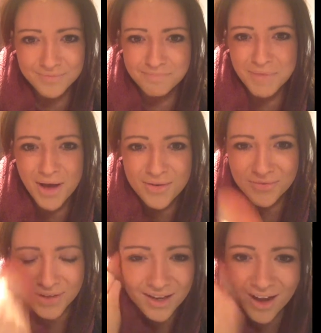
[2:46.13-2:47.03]

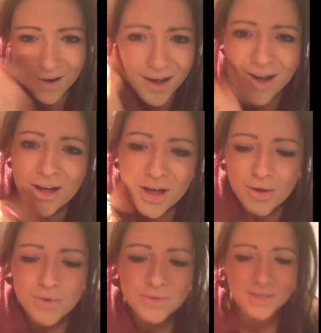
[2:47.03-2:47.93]
perfect colour.
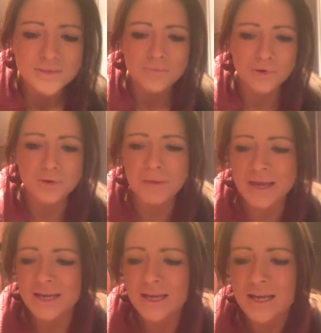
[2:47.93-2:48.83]
Who doesn't want to
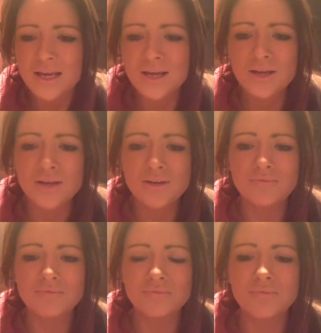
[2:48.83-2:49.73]
be
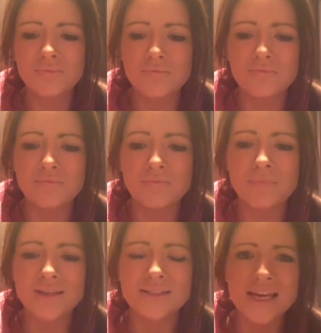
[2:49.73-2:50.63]

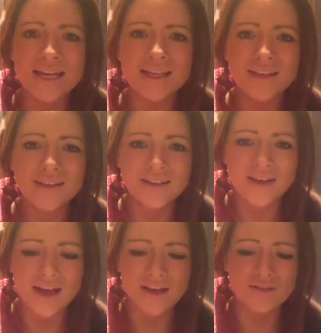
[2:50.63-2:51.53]
muddy
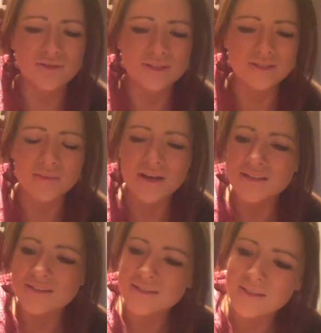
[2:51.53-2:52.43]
at
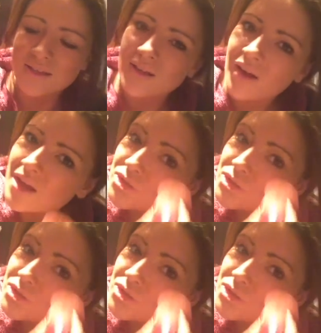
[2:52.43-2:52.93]
Christmas? Like